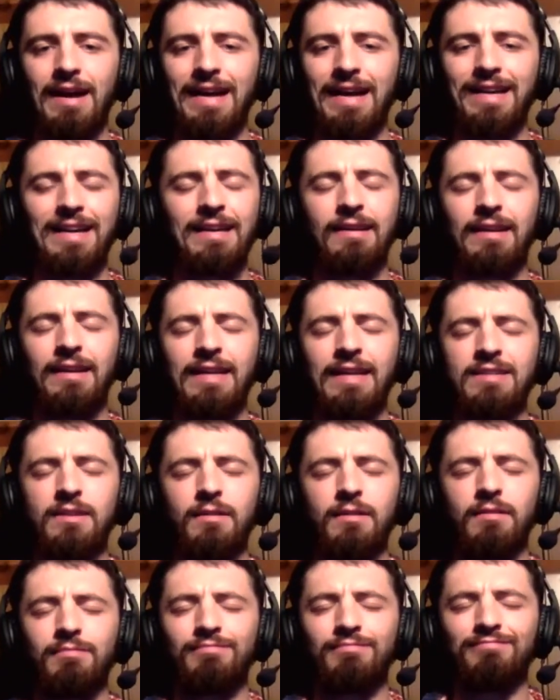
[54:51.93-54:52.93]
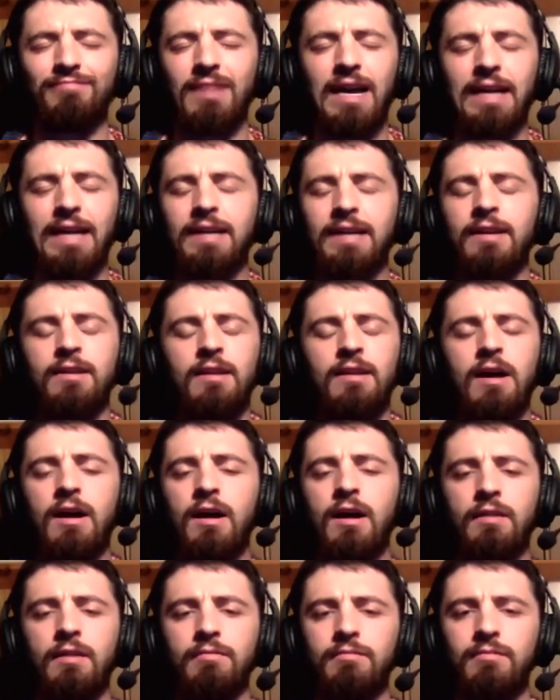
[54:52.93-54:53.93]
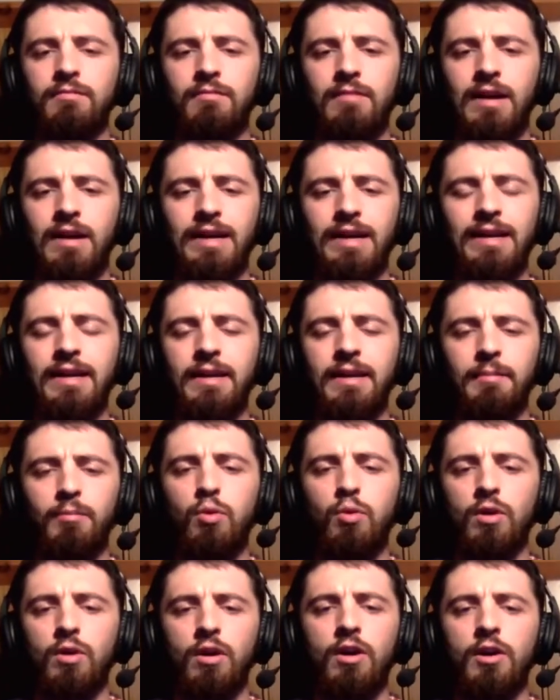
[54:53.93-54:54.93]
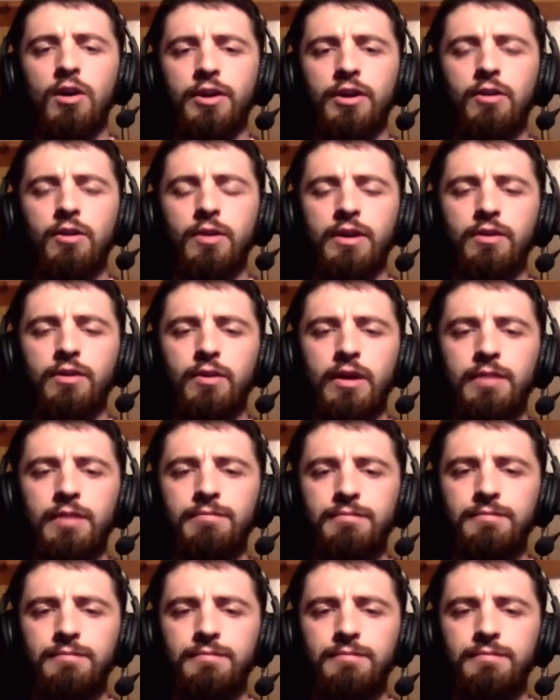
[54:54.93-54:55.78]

I can import audio into it.